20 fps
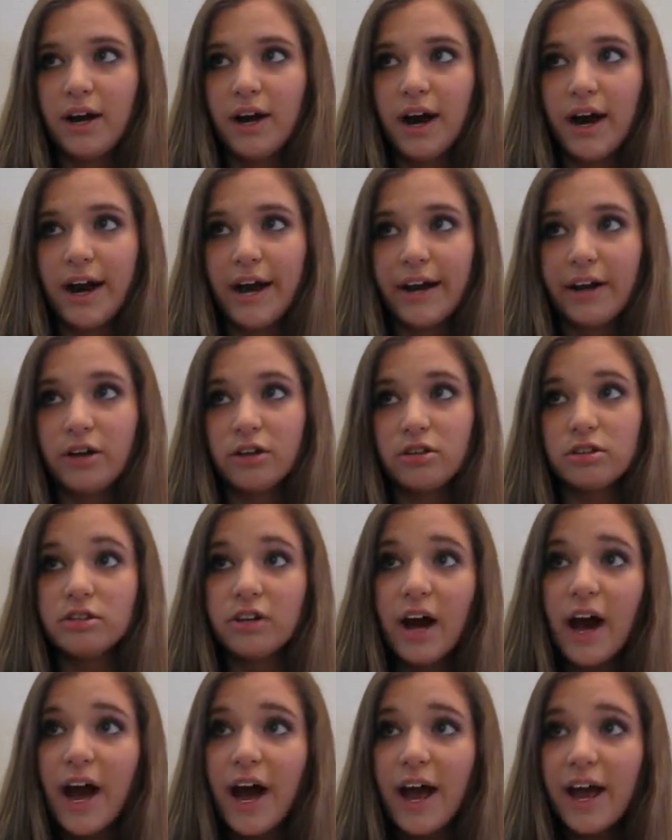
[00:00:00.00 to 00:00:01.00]
I
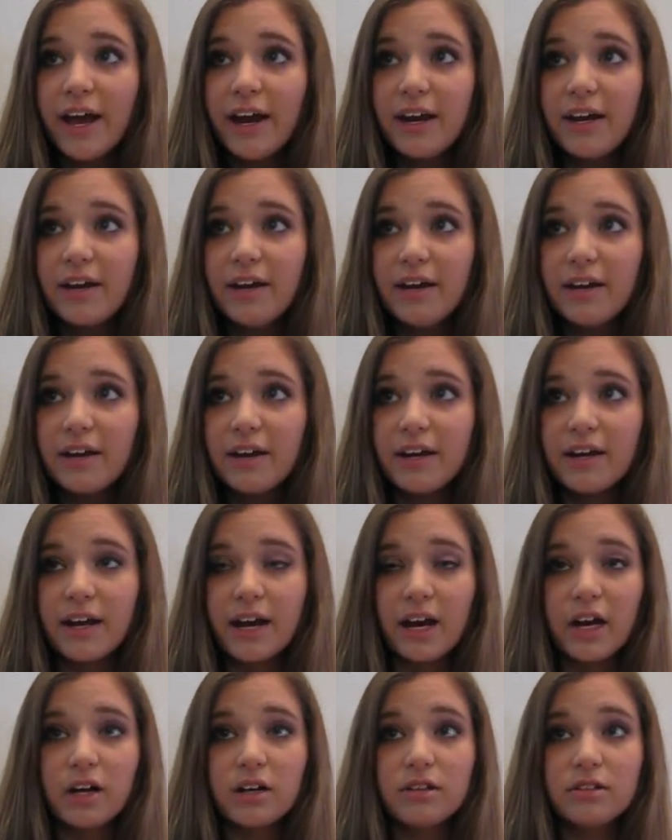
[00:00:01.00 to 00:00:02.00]
cried and
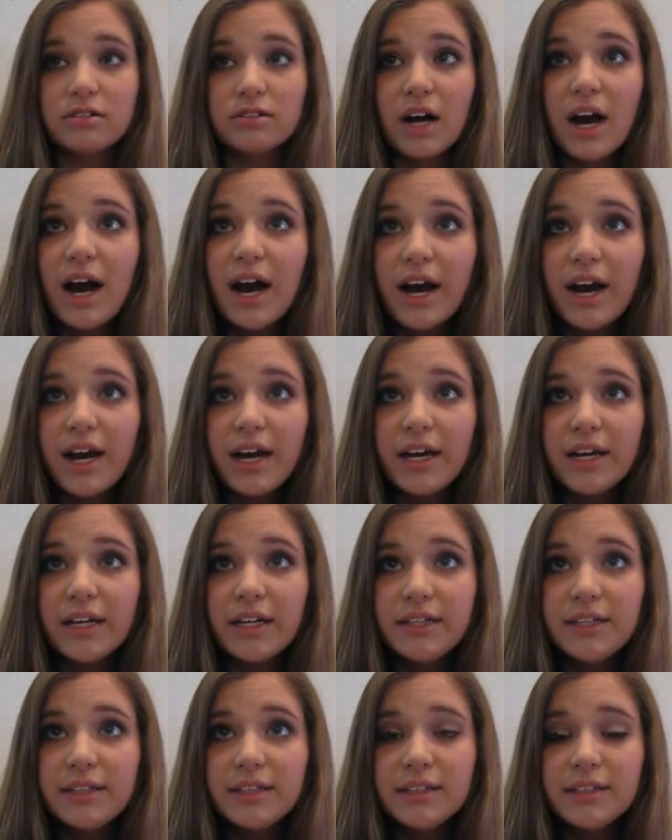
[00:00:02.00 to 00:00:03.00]
I
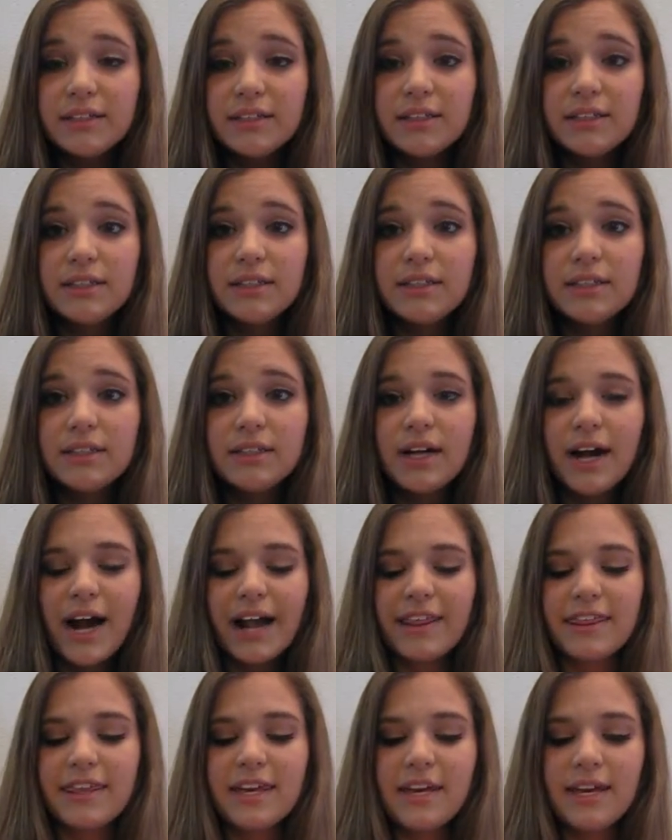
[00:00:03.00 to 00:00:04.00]
cried.
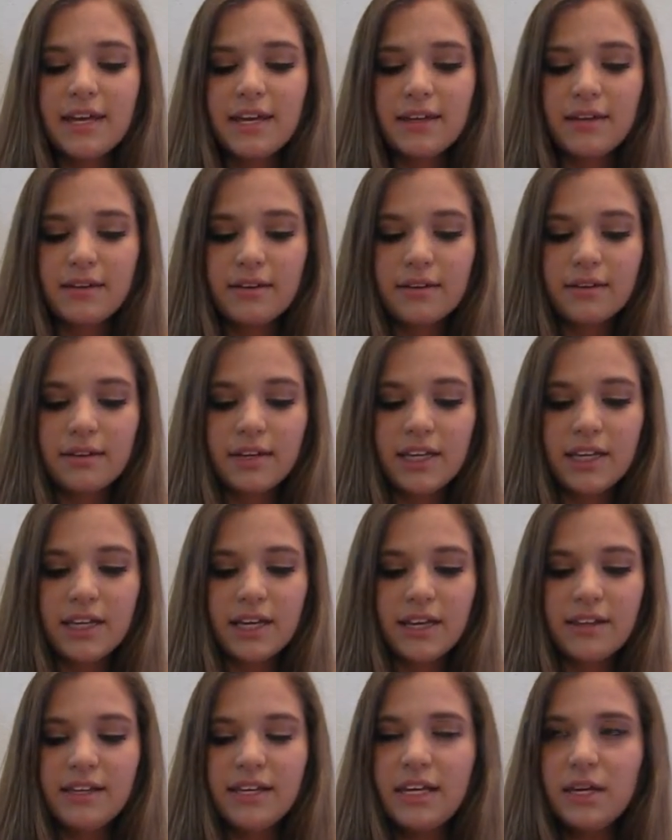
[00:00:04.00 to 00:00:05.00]
I think
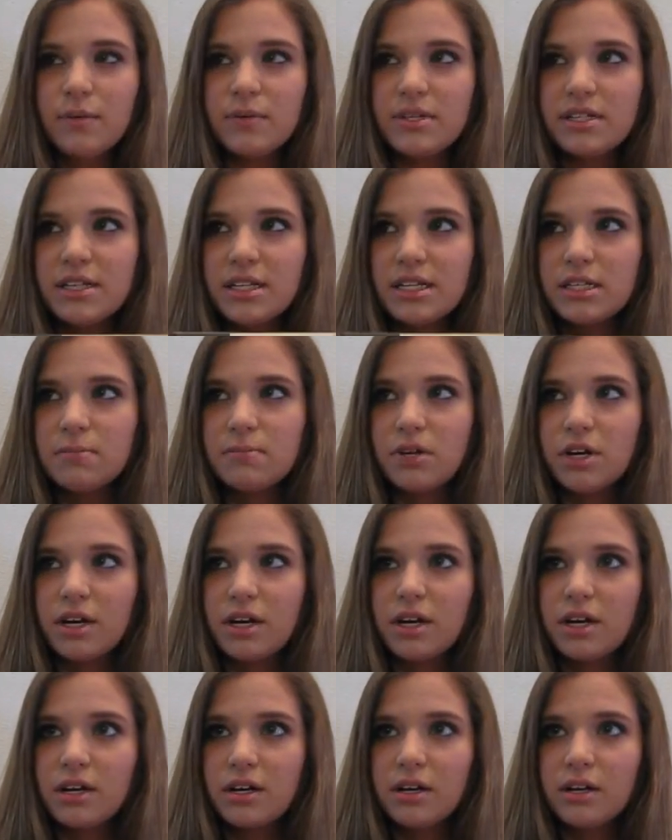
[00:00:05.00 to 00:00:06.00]
it was this book
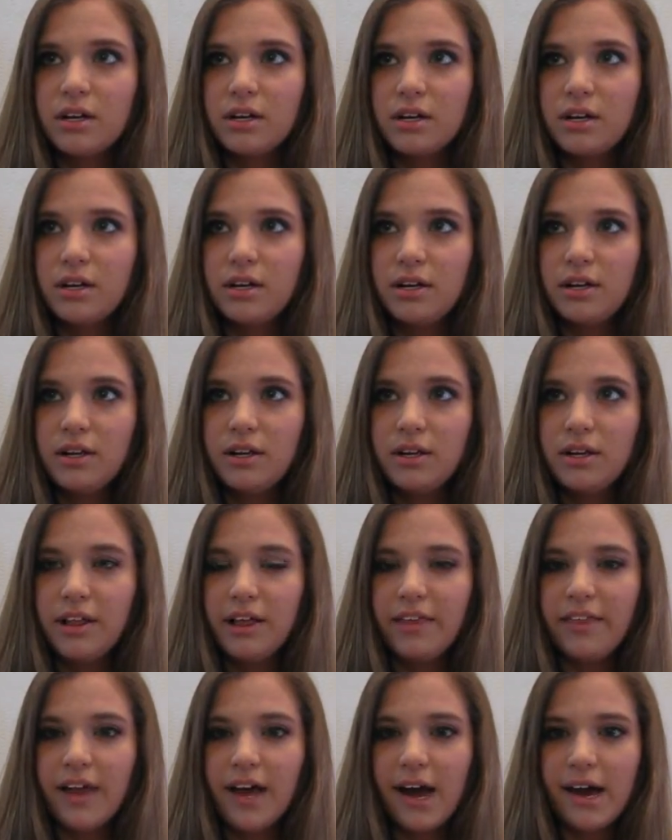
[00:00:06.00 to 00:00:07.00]

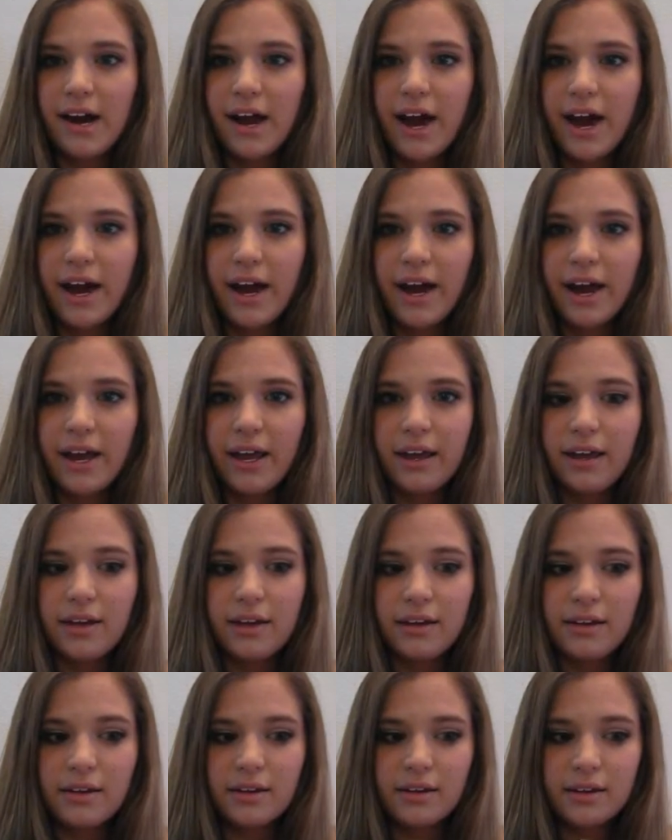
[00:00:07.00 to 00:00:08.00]
that I
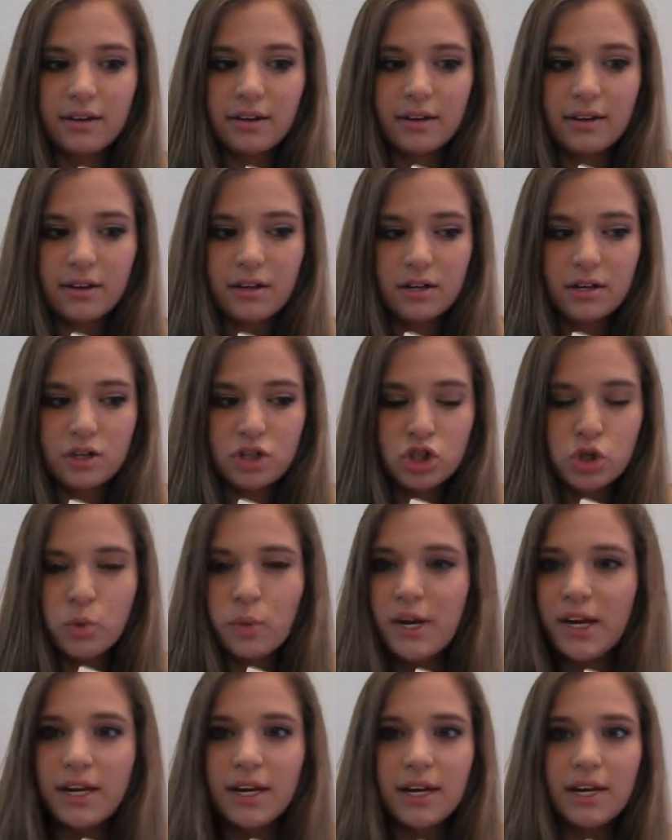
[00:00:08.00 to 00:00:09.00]

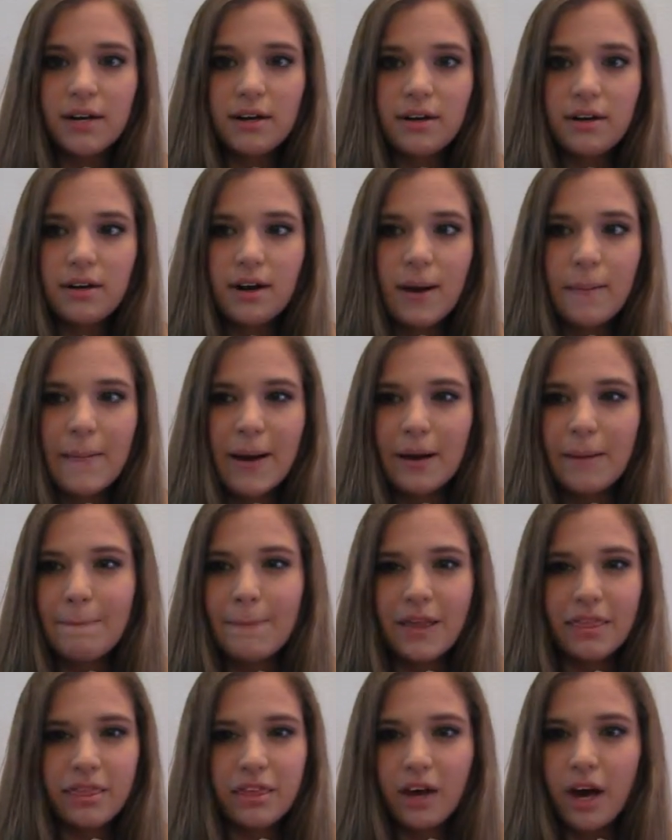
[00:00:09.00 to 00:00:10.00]
tweeted about a
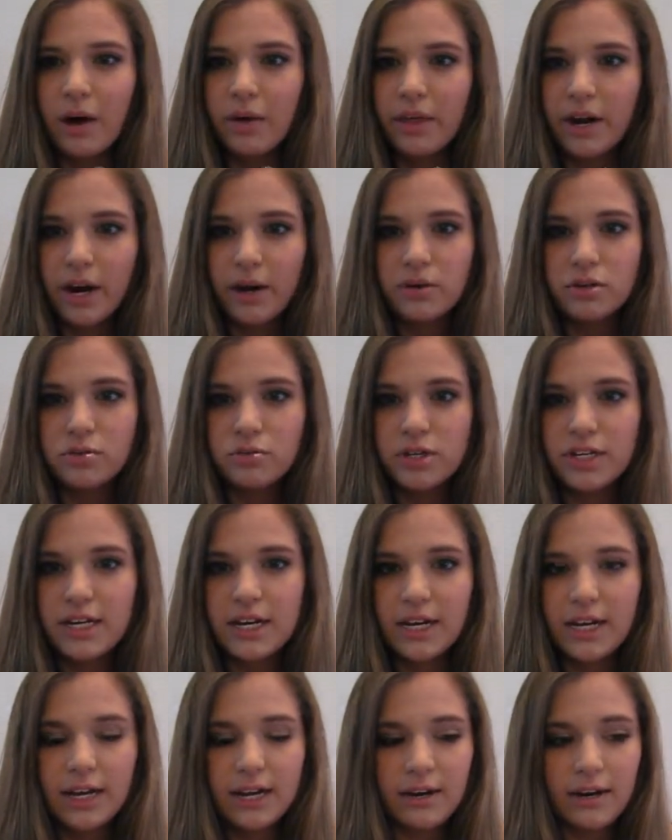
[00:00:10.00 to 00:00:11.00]
month ago that I was
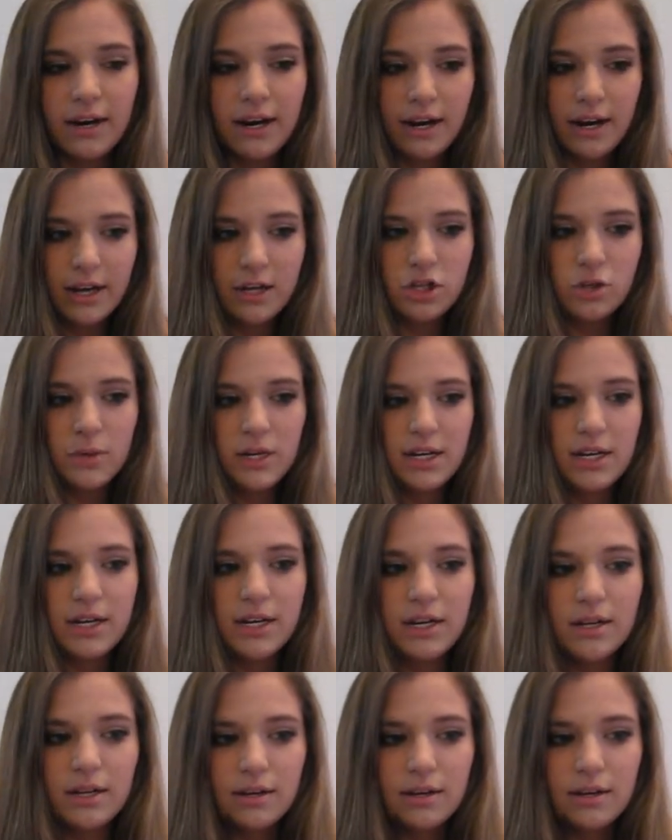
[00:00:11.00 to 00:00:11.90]
reading it, and I tweeted